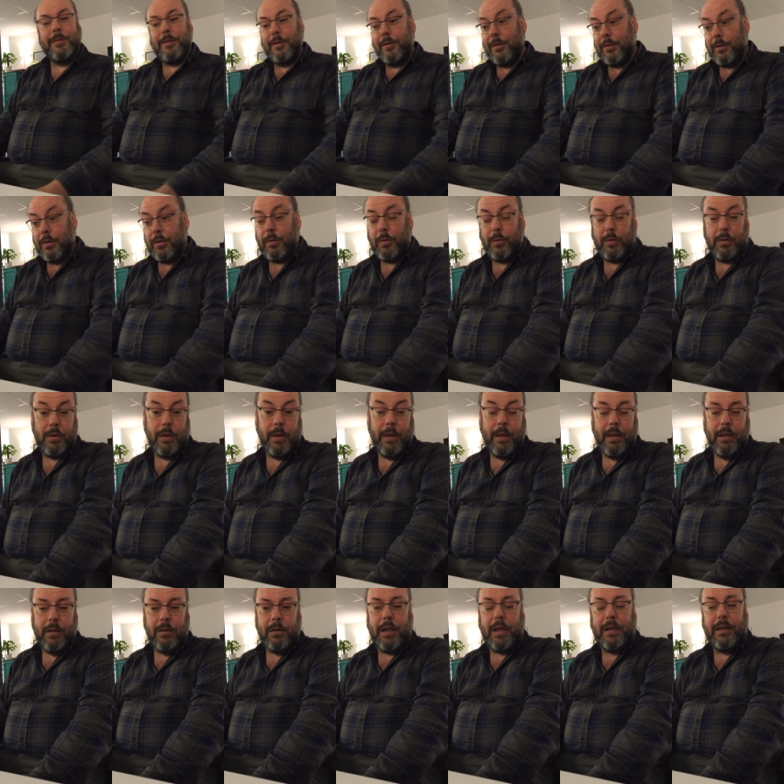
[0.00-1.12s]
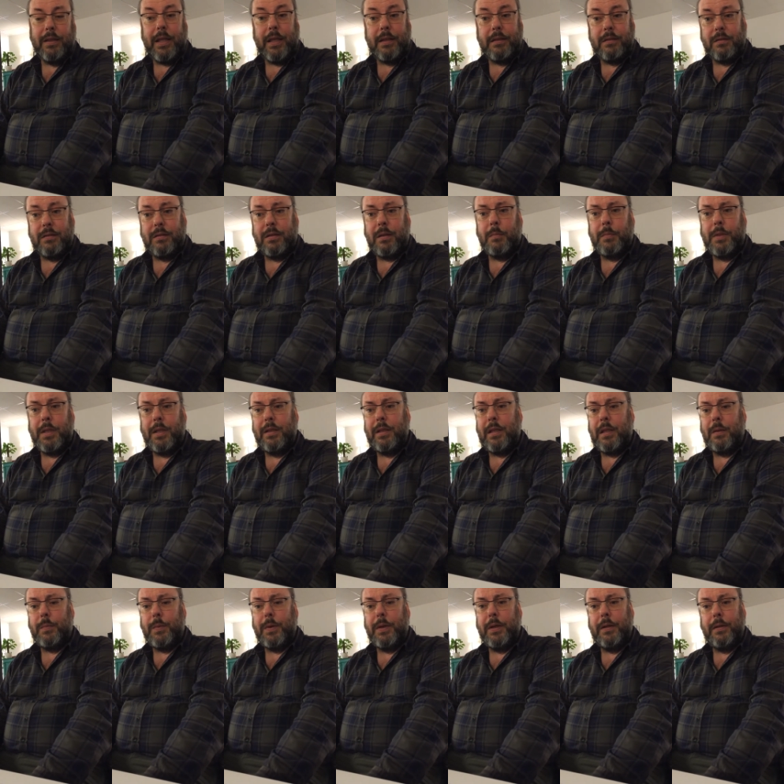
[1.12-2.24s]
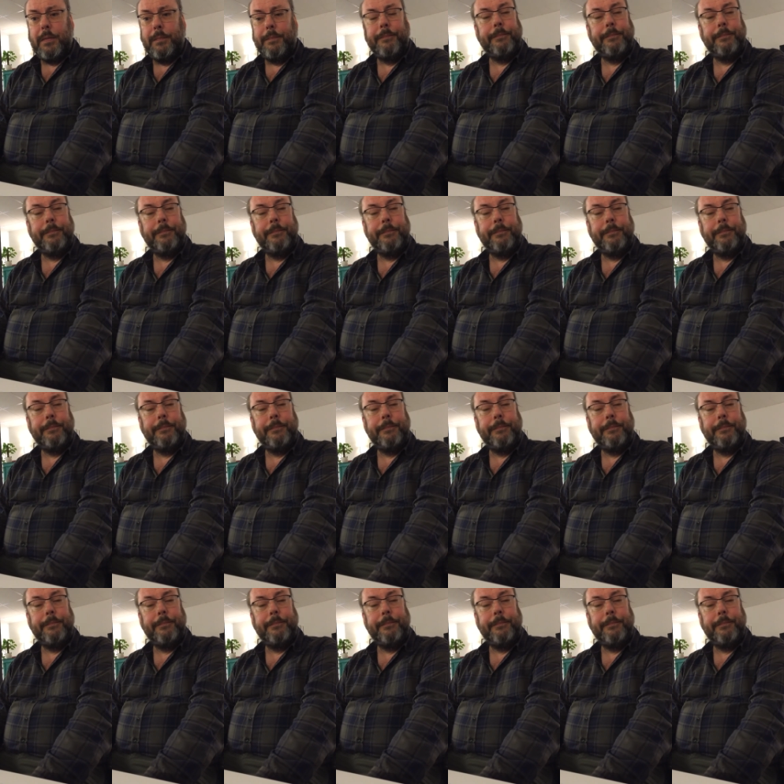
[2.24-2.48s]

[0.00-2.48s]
Yeah. Mm. So and that's something that we